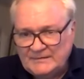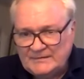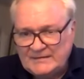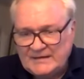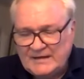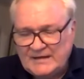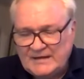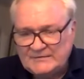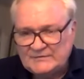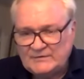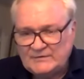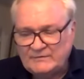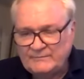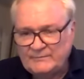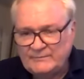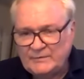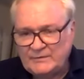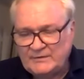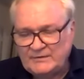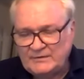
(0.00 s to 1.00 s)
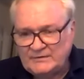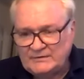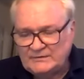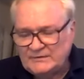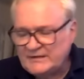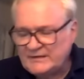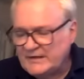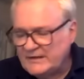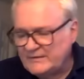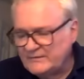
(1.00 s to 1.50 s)
task of putting
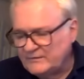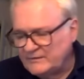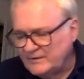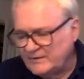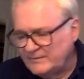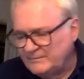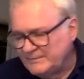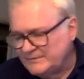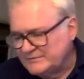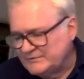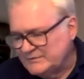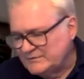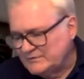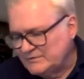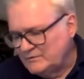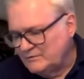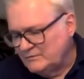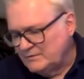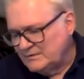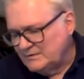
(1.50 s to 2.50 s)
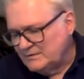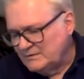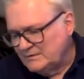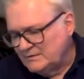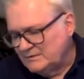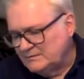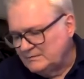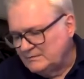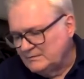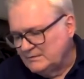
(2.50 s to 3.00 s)
together a business unit
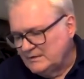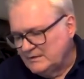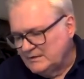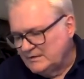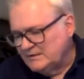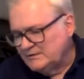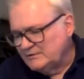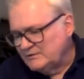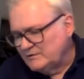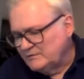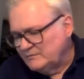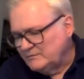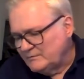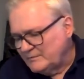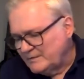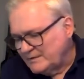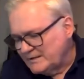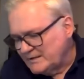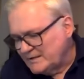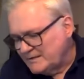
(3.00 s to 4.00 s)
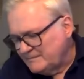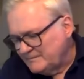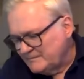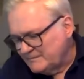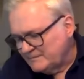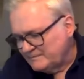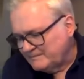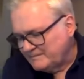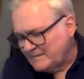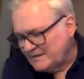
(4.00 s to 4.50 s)
and continuing it,
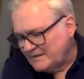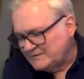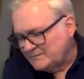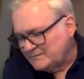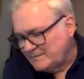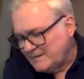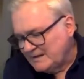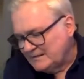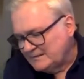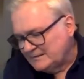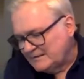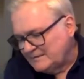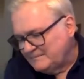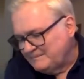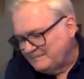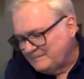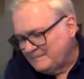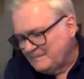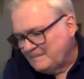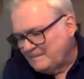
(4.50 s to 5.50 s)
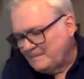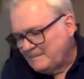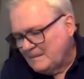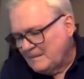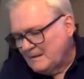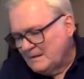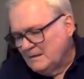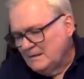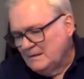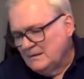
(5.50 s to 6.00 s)
expanding it.
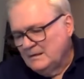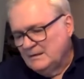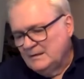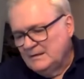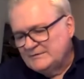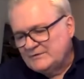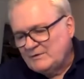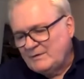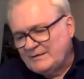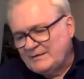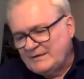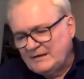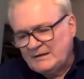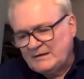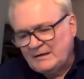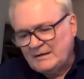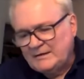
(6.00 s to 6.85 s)
So I think